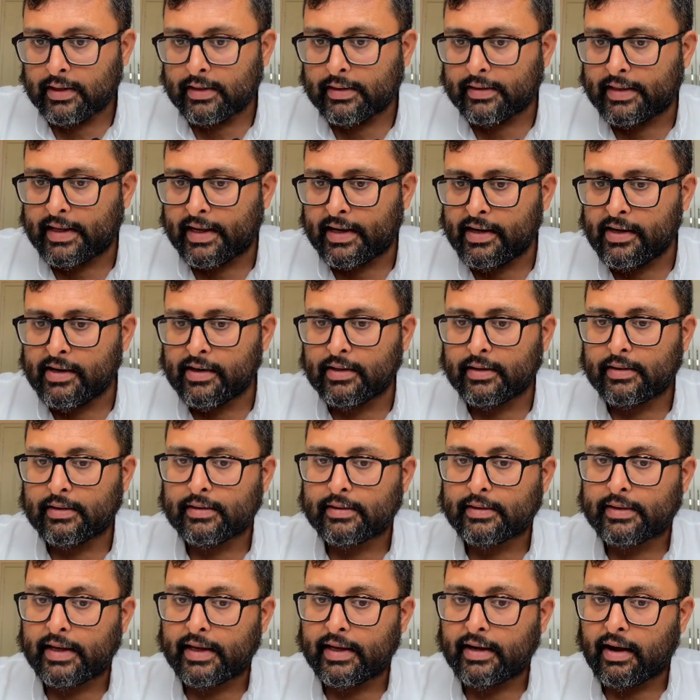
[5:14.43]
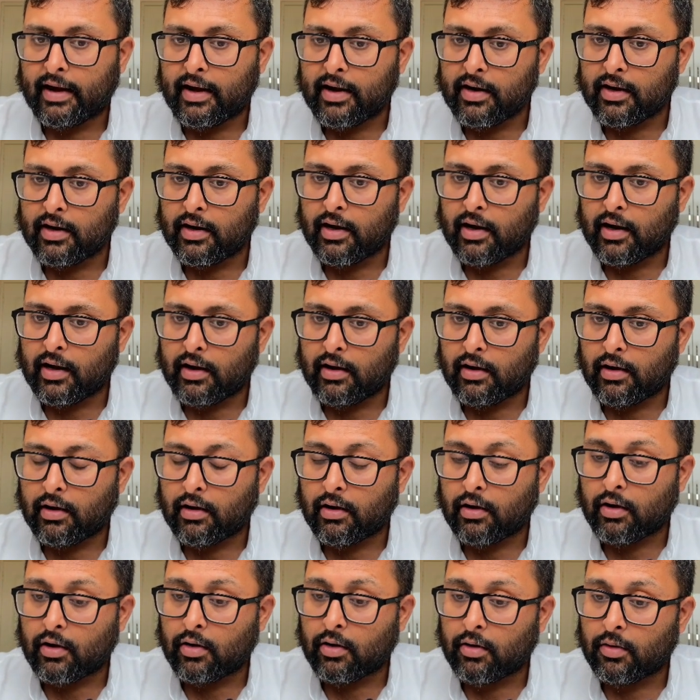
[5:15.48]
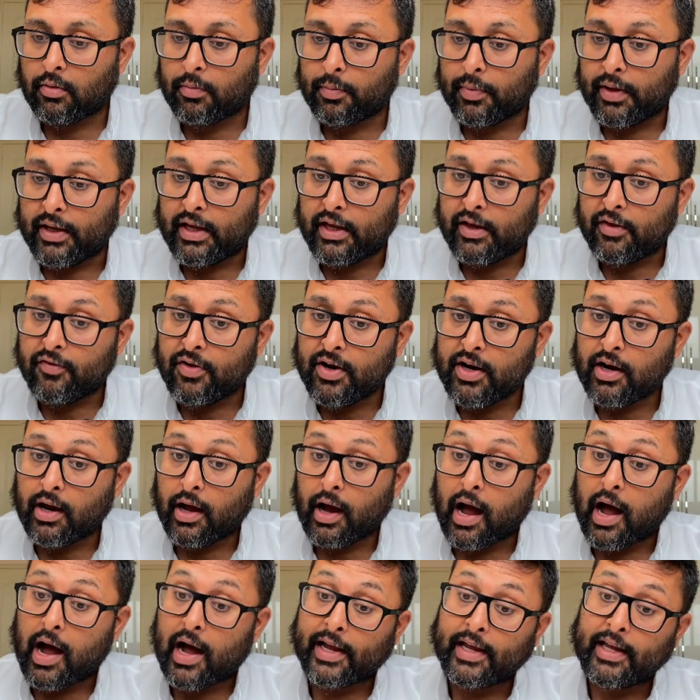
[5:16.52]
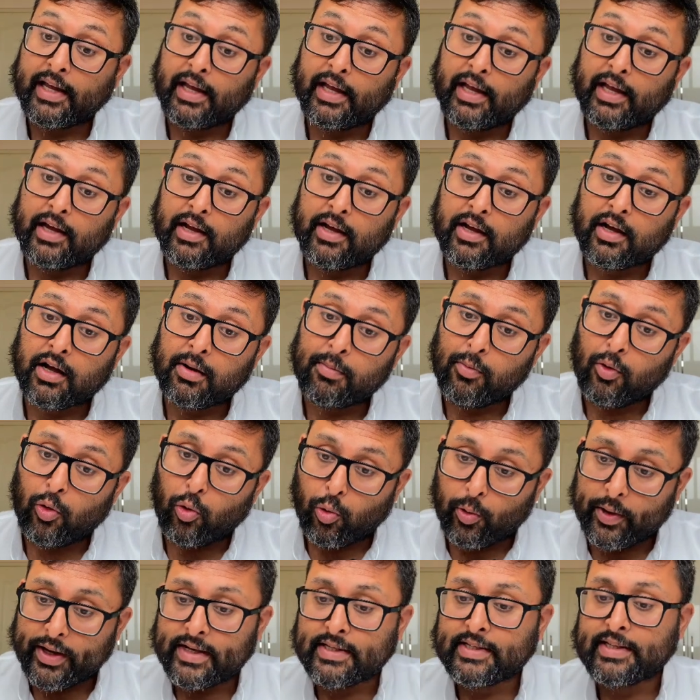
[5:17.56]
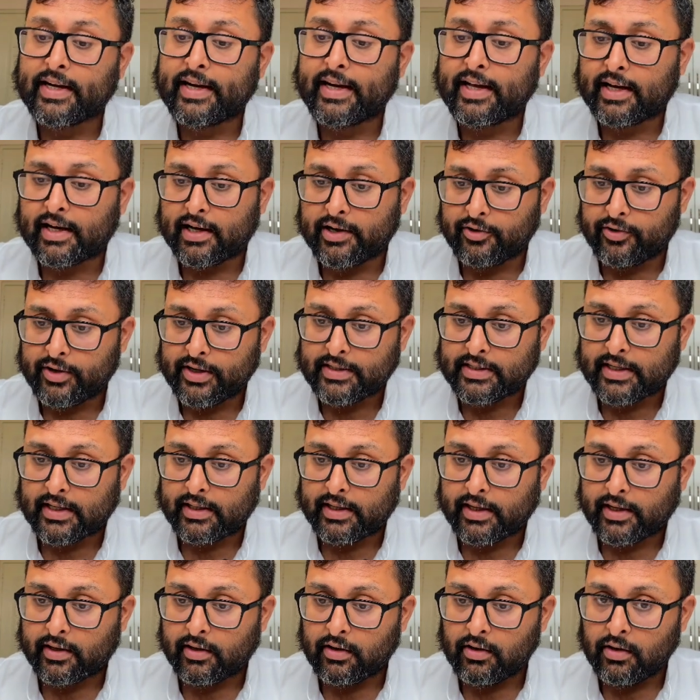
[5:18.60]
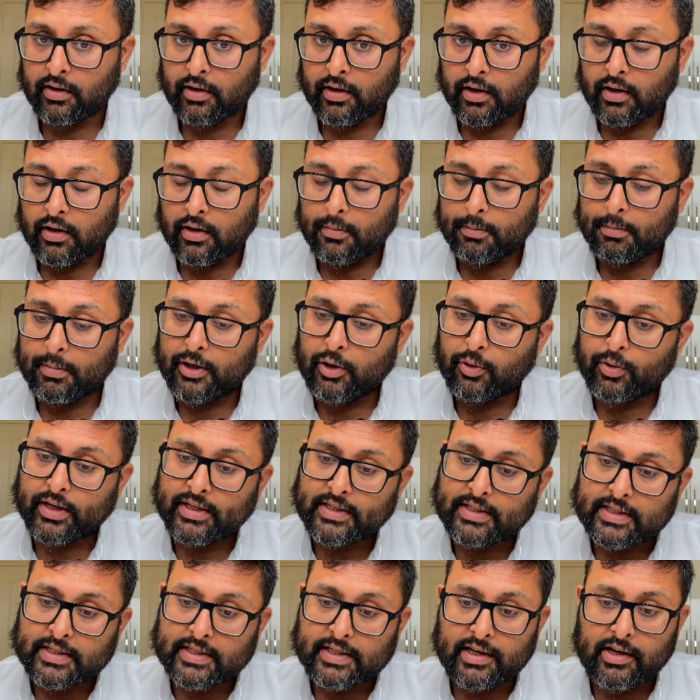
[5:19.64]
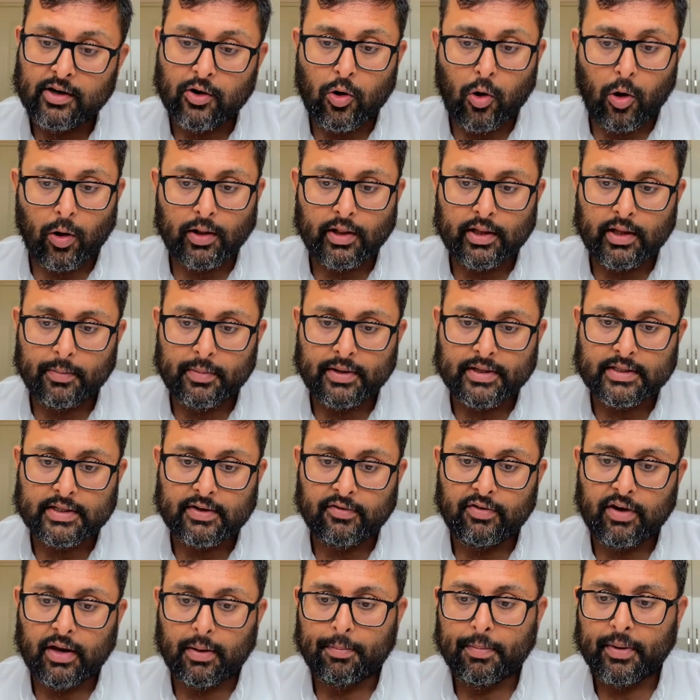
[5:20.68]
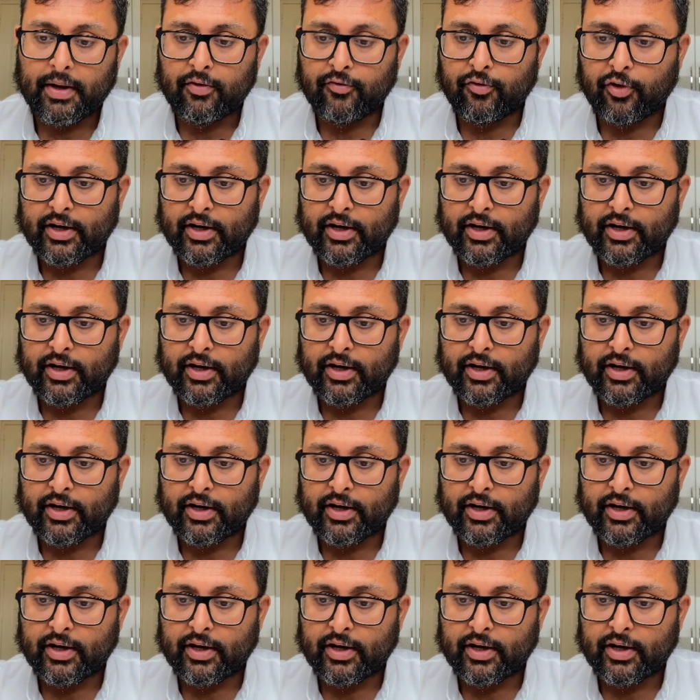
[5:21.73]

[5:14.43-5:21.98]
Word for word: Then there are even high income OECD countries are there, but you can still call them as developing.